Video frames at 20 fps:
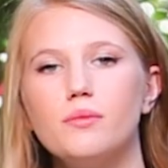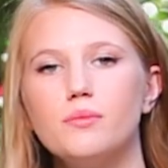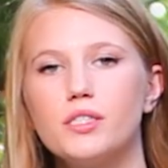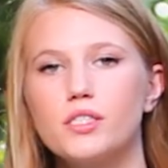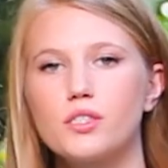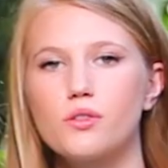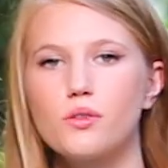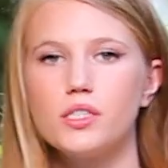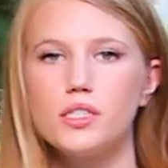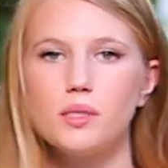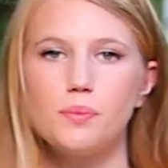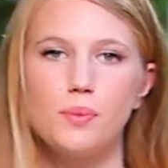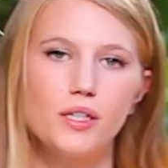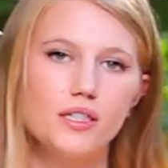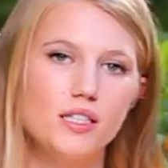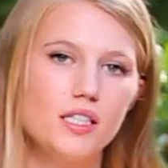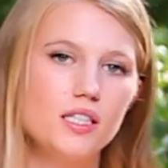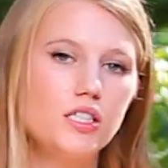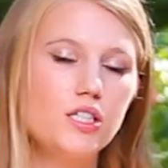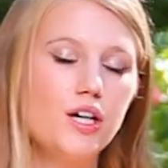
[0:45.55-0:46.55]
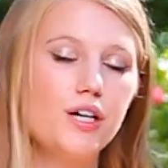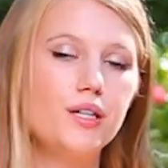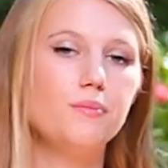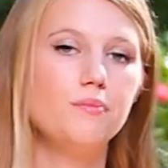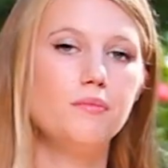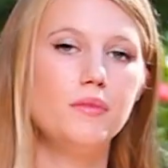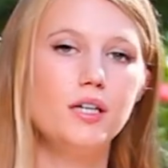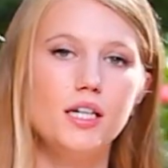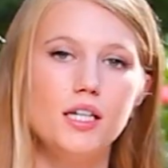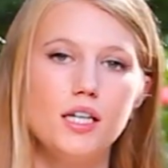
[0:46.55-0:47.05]
just going to put this
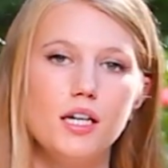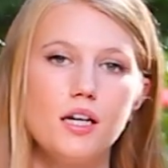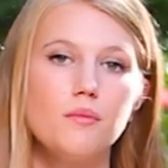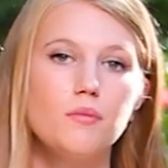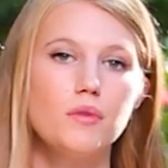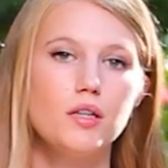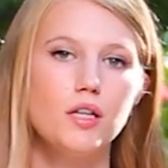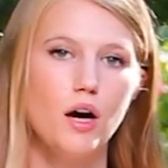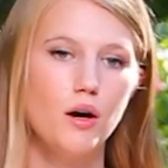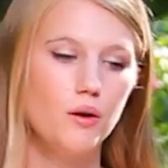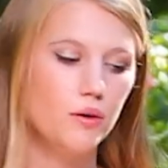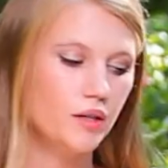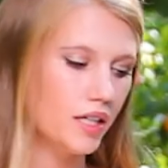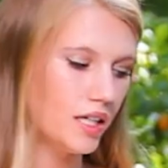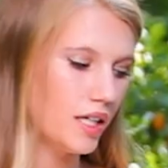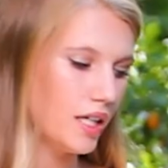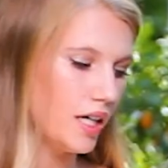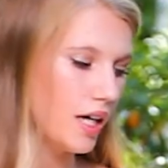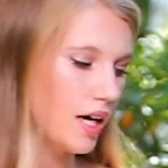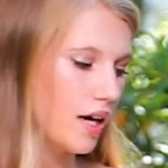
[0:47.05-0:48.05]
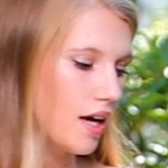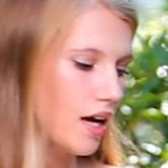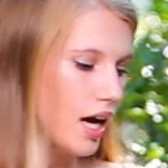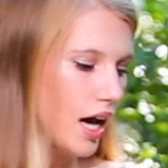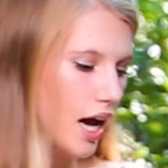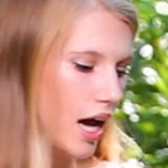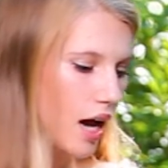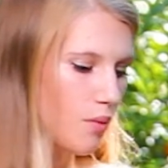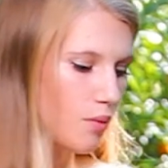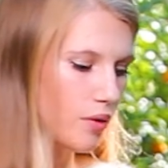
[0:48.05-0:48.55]
on medium-low heat,
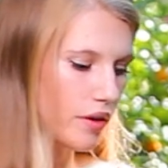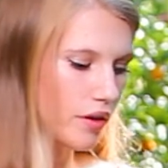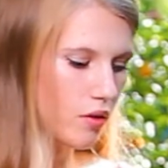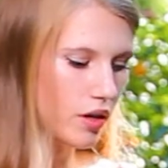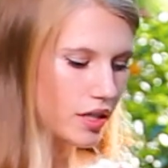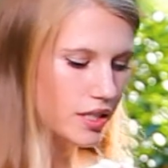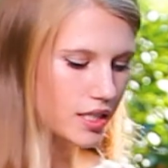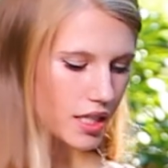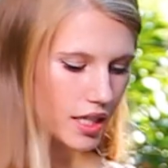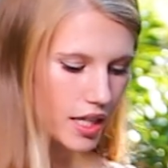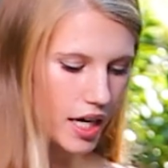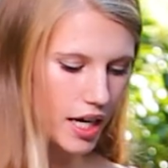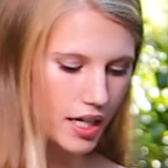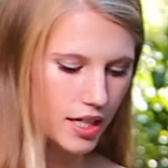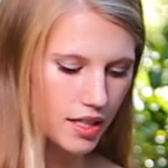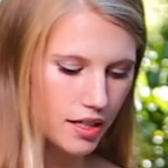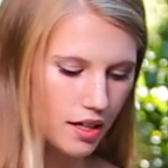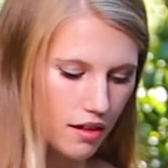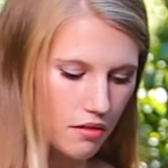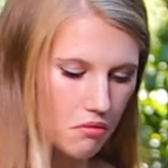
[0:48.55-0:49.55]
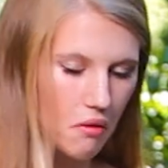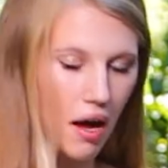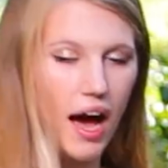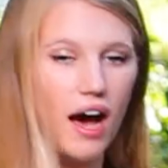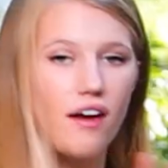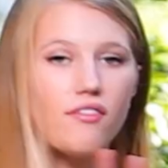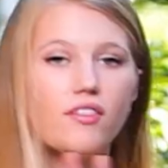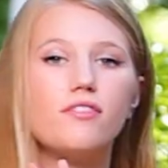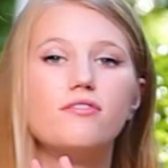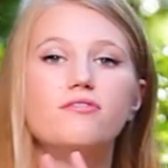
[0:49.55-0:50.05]
and we're going to let it
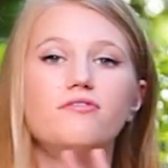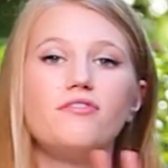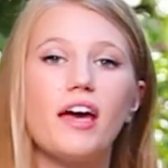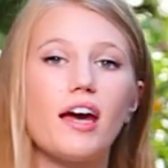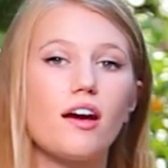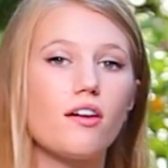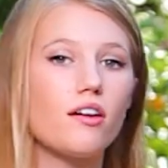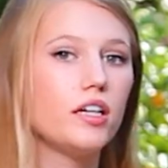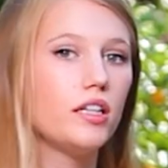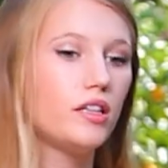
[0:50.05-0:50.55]
have a very